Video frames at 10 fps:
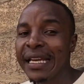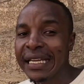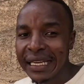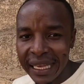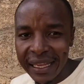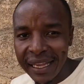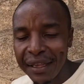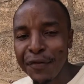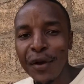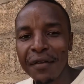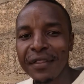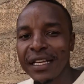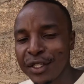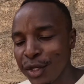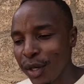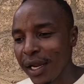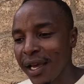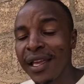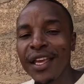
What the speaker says: And in Kenya, if you have that dollar,